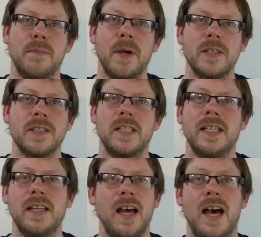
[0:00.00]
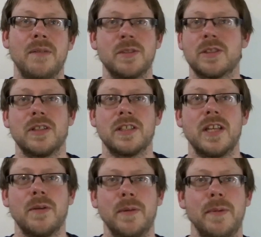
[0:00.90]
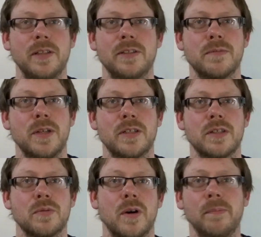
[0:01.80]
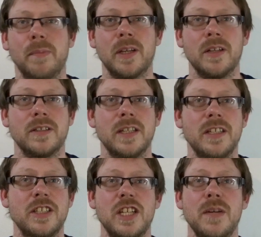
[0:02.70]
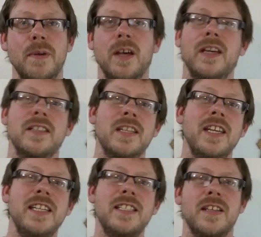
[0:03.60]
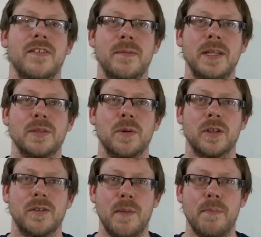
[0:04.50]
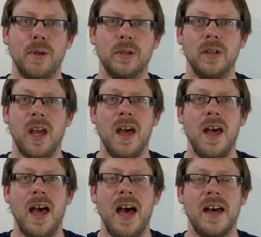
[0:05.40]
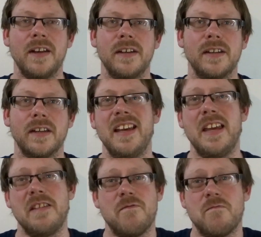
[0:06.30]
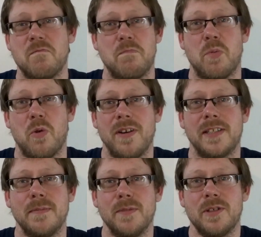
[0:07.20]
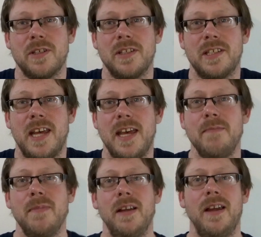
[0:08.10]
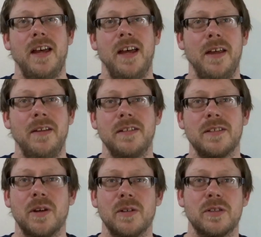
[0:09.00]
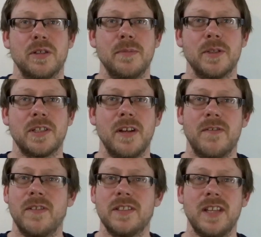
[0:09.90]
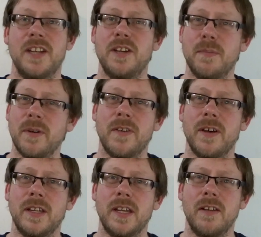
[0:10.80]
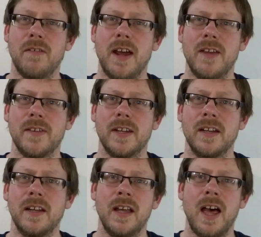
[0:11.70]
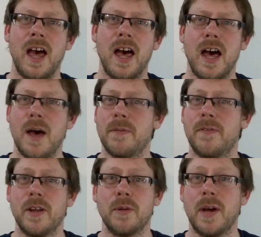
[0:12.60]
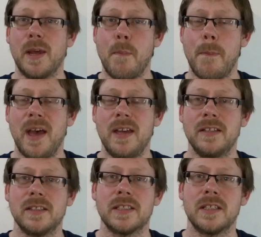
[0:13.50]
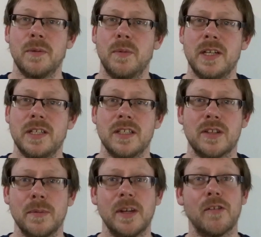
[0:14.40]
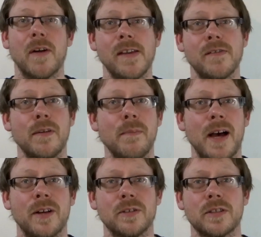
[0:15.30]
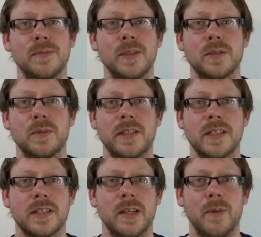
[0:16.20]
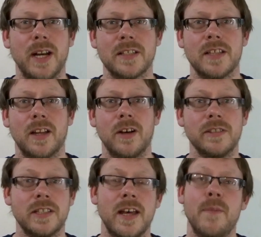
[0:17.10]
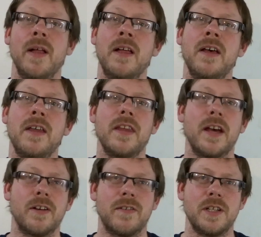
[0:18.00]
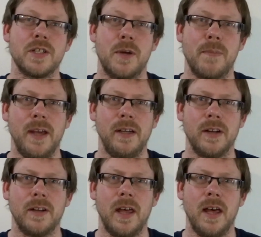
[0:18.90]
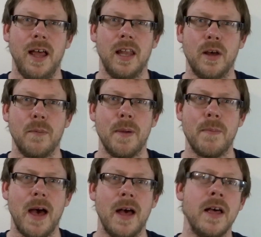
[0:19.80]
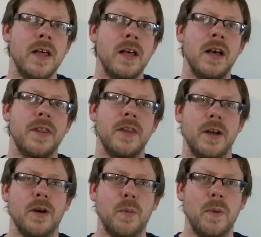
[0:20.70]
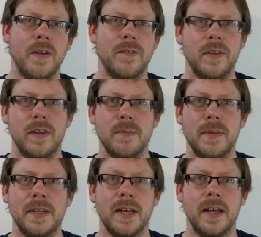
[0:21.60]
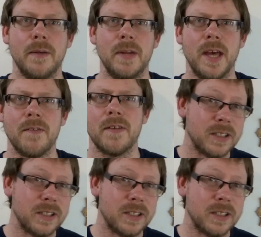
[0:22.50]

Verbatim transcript: Personally, I'm just going to stick with the Builders Merchant's one because it's cheaper, it's easier for me to order in bulk, and it's pretty much the same. There's not too much difference. I do prefer the engraving, I prefer the way it paints, which is going to be great for my customers, which when I sell it onto them, they're going to enjoy painting on there a little bit better than with the Medite MDF.